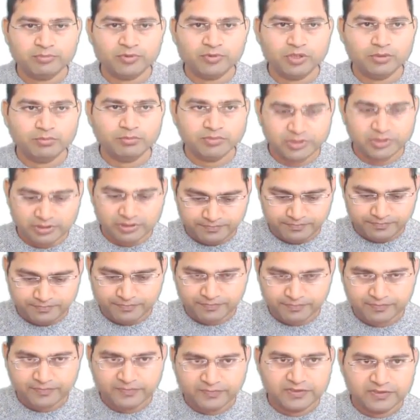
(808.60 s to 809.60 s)
prompt,
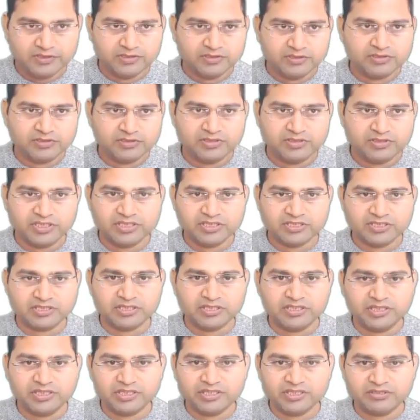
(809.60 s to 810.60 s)
change the
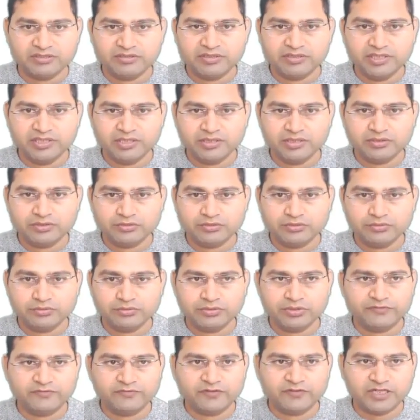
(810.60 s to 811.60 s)
directory to
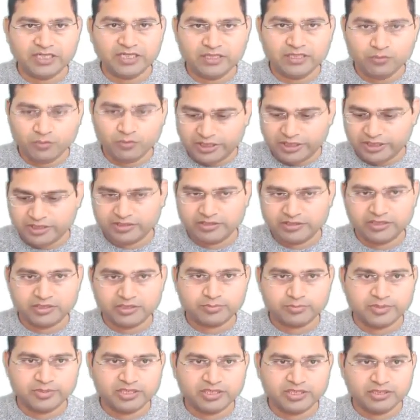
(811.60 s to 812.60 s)
the file where this
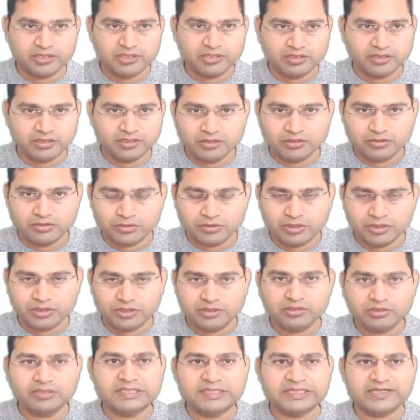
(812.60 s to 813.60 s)
particular to the
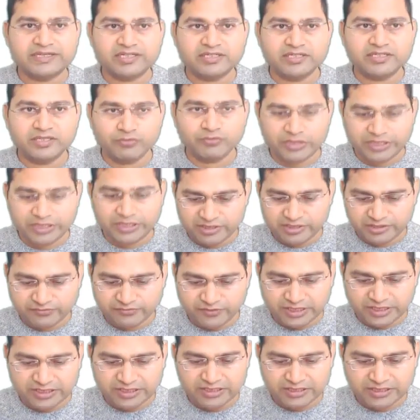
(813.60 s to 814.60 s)
directory where this
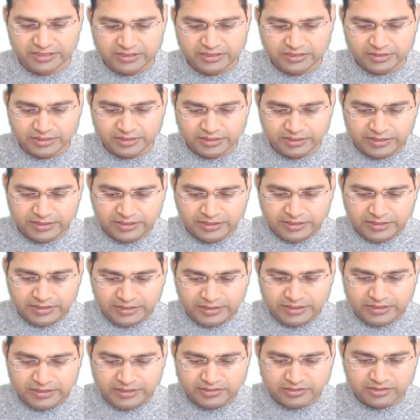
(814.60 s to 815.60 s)
file is,
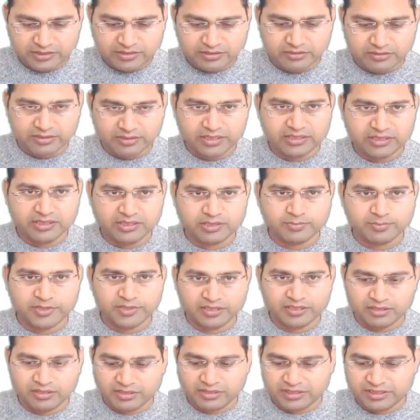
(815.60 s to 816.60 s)
and just run this
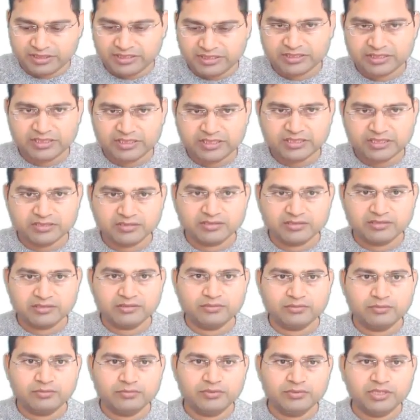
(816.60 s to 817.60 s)
particular test case
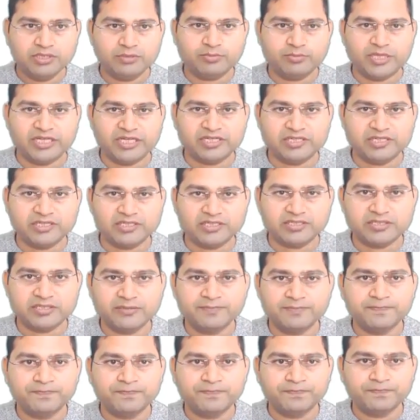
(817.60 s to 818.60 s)
with PyTest.
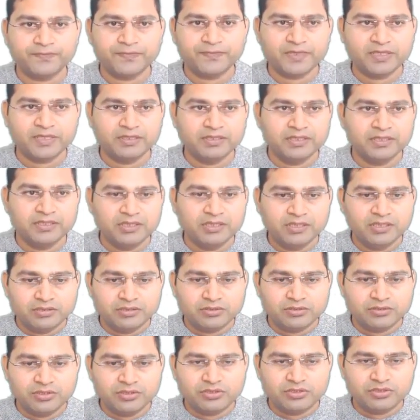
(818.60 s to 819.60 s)

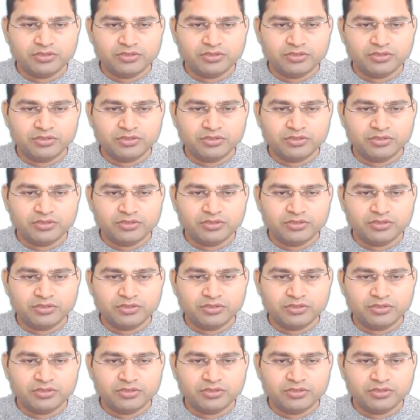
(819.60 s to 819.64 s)
So it